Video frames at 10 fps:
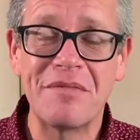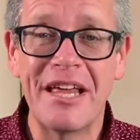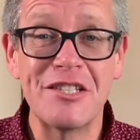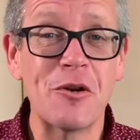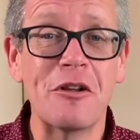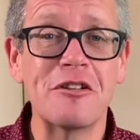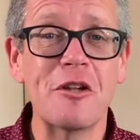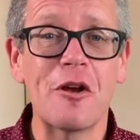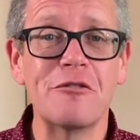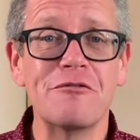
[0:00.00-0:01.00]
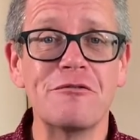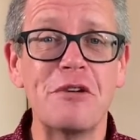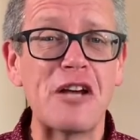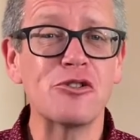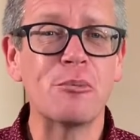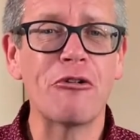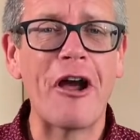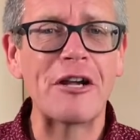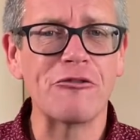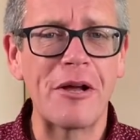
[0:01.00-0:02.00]
And certainly there's a lot of national
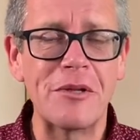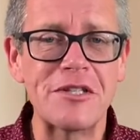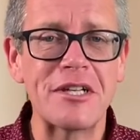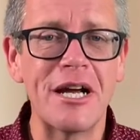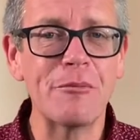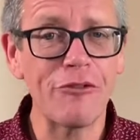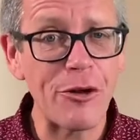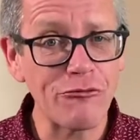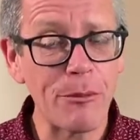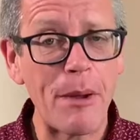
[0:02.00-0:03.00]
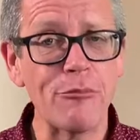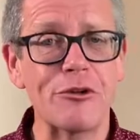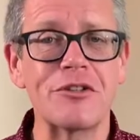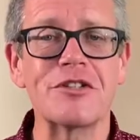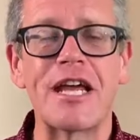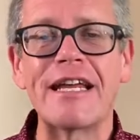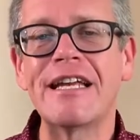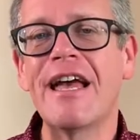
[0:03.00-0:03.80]
pride around this time, around Remembrance Day,